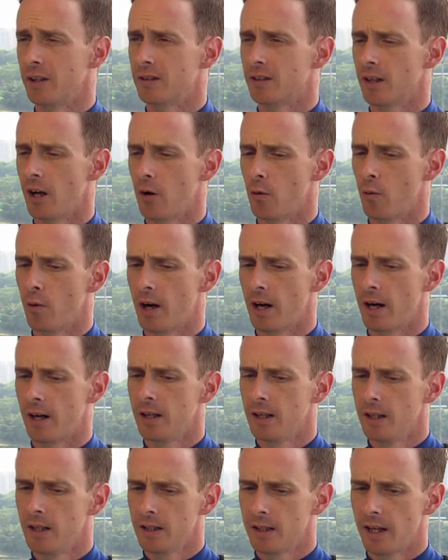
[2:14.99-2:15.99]
So
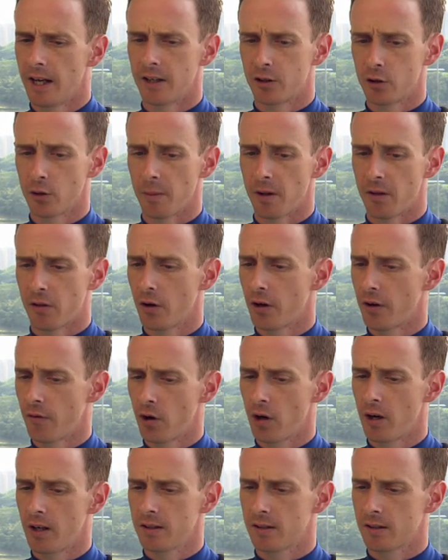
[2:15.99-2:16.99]
yeah, it took me 30
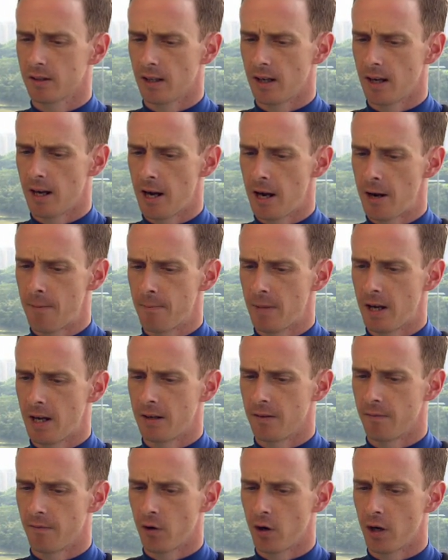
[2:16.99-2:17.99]
rides
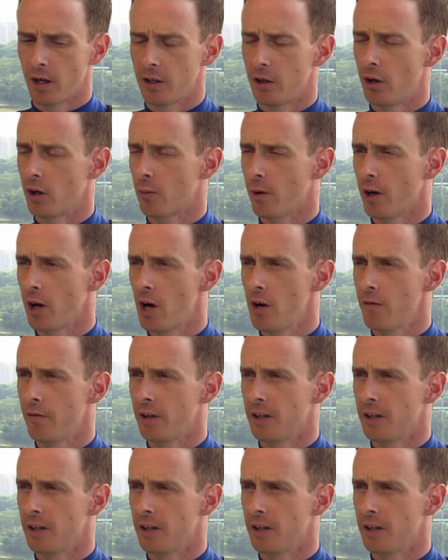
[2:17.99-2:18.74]
and finally knocked one over,